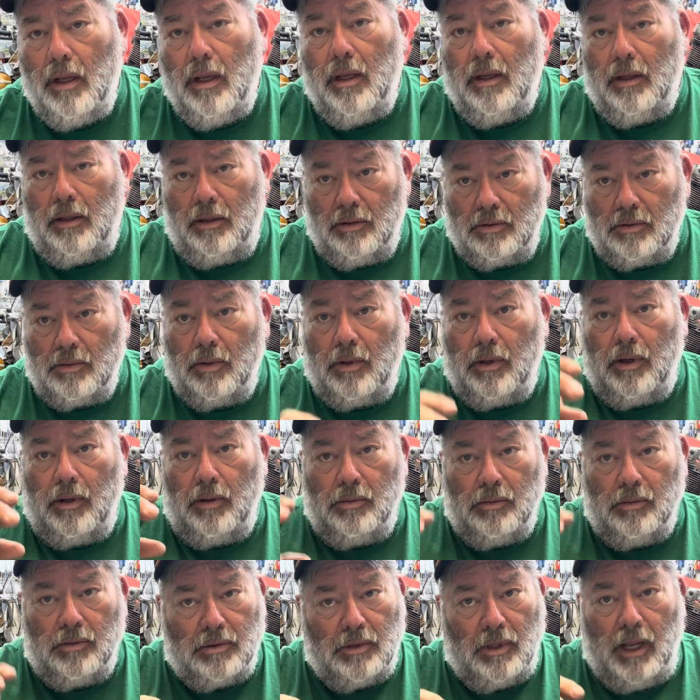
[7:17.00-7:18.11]
because where it
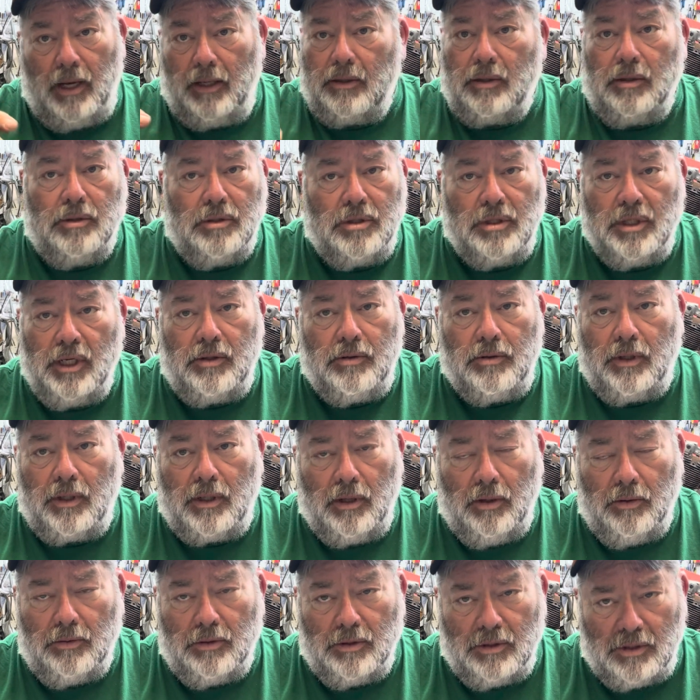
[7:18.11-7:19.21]
was not concentric
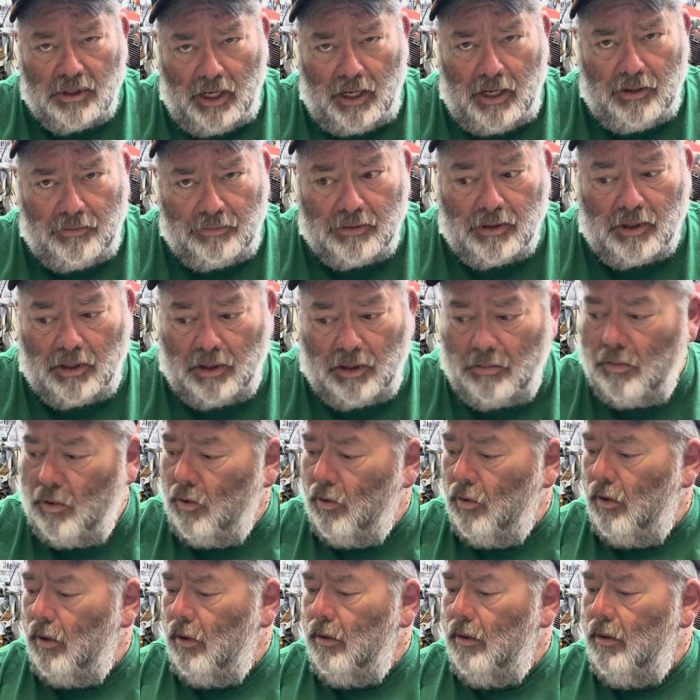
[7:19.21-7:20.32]
on the shaft
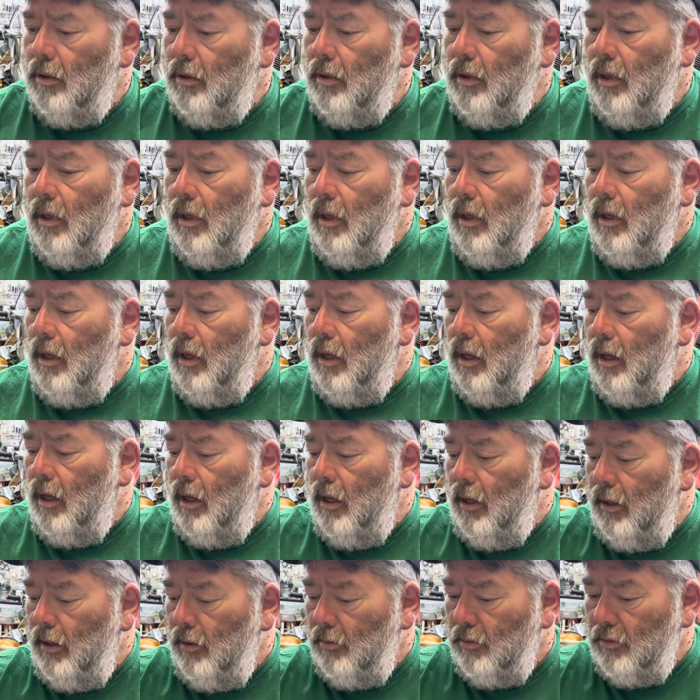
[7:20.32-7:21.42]
anymore,
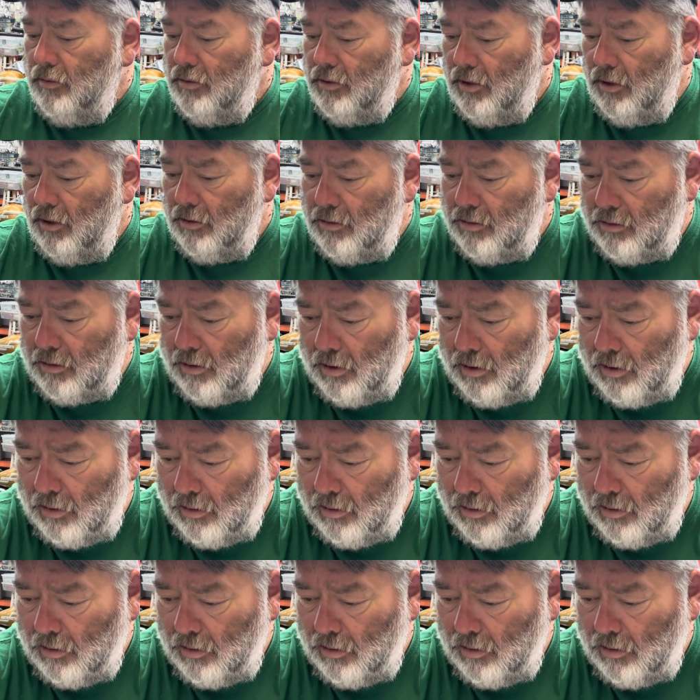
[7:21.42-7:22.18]
it was just